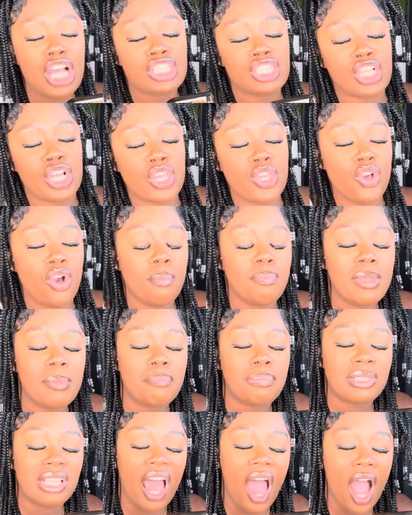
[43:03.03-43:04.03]
So you'll be
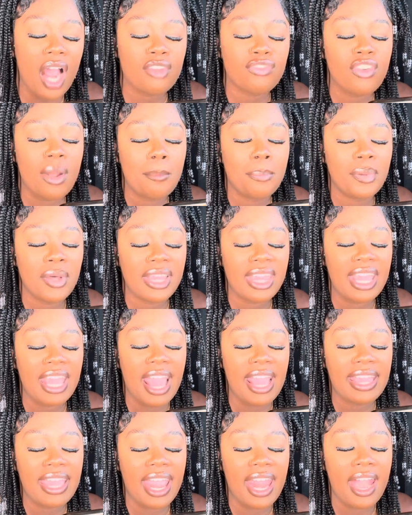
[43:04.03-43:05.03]
blocked from booking
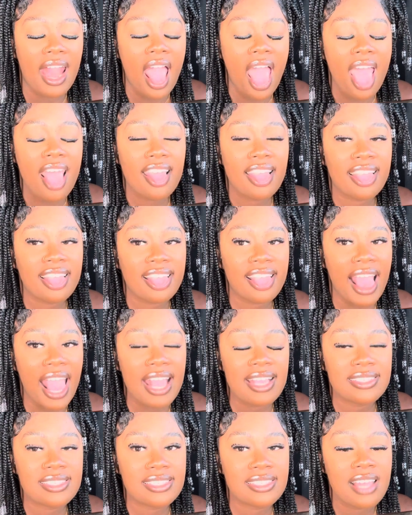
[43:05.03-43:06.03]
again.
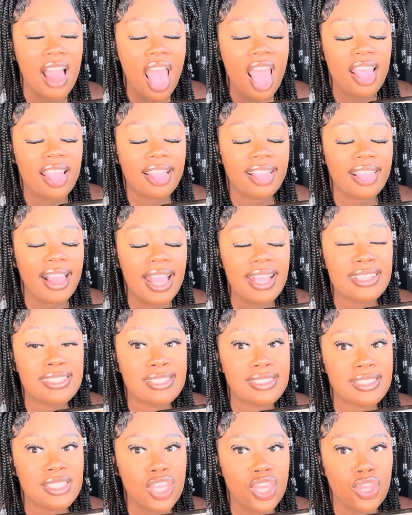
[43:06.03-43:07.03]
Thanks
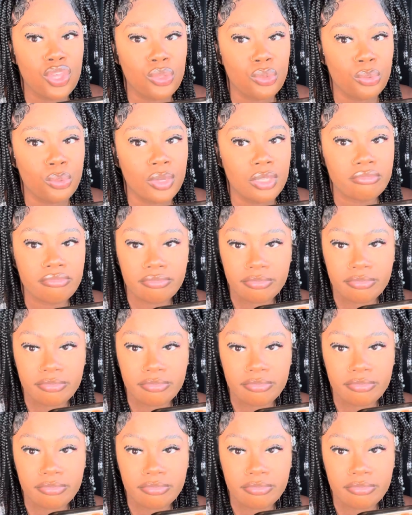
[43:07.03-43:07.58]
you.